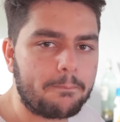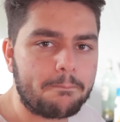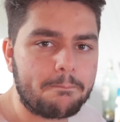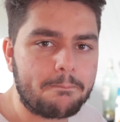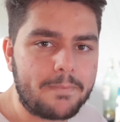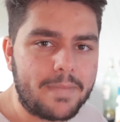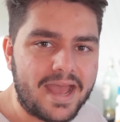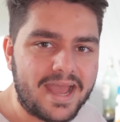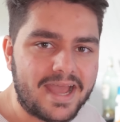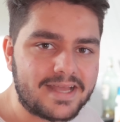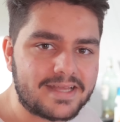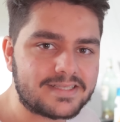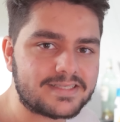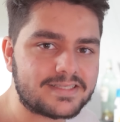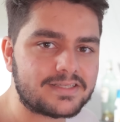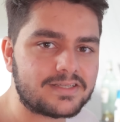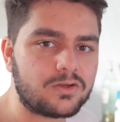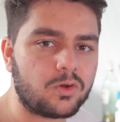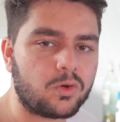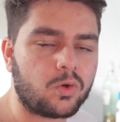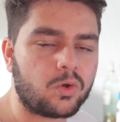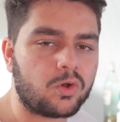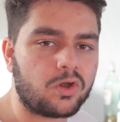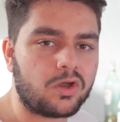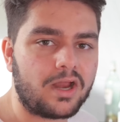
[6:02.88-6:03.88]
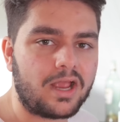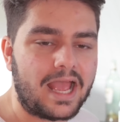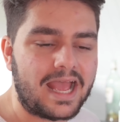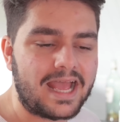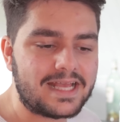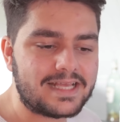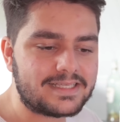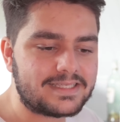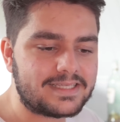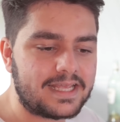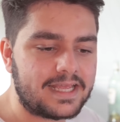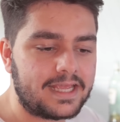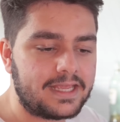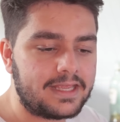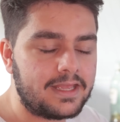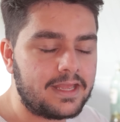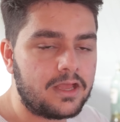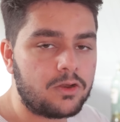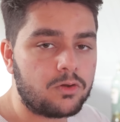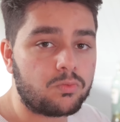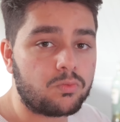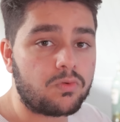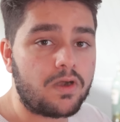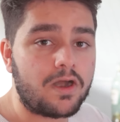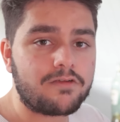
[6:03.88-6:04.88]
mask or as a
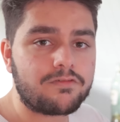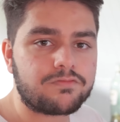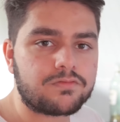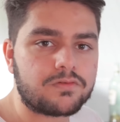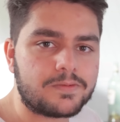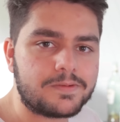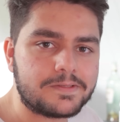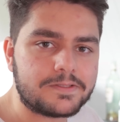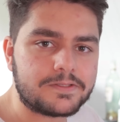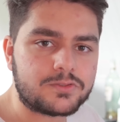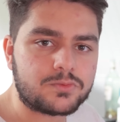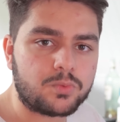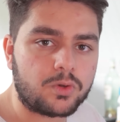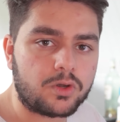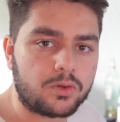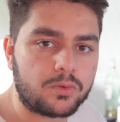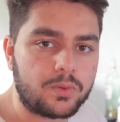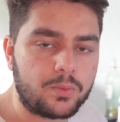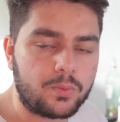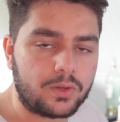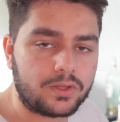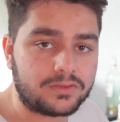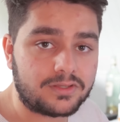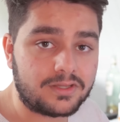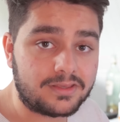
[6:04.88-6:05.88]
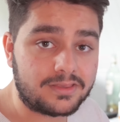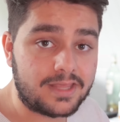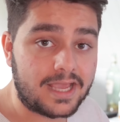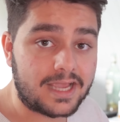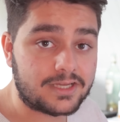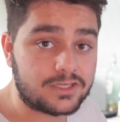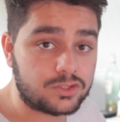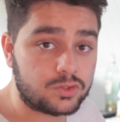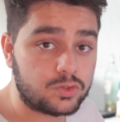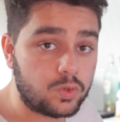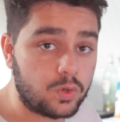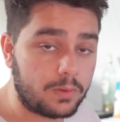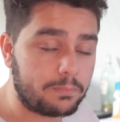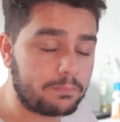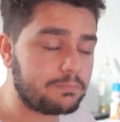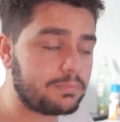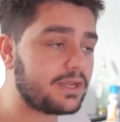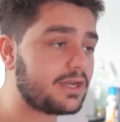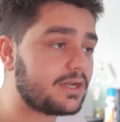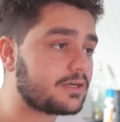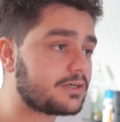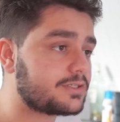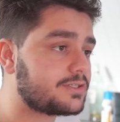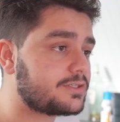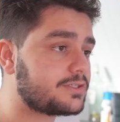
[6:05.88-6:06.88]
reference where we want the text to appear.